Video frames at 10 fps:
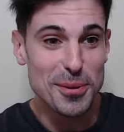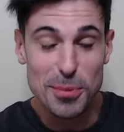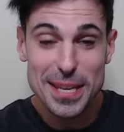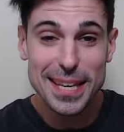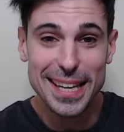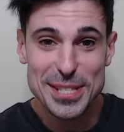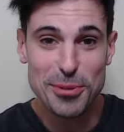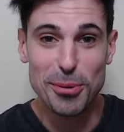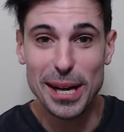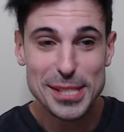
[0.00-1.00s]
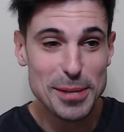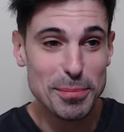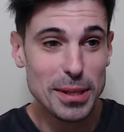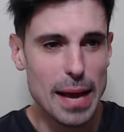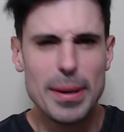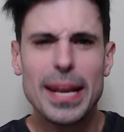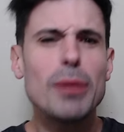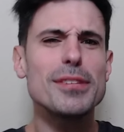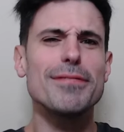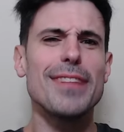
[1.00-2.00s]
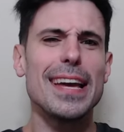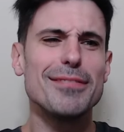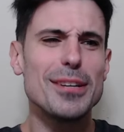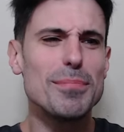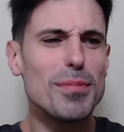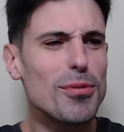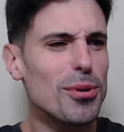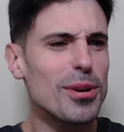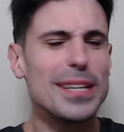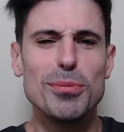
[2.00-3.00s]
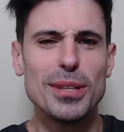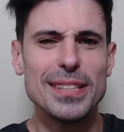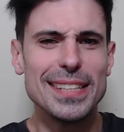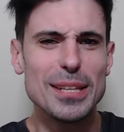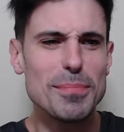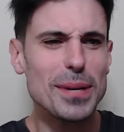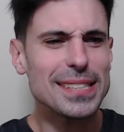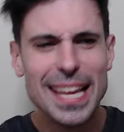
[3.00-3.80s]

weekend to watch him climb. And I was a fan of him before he won the Olympics.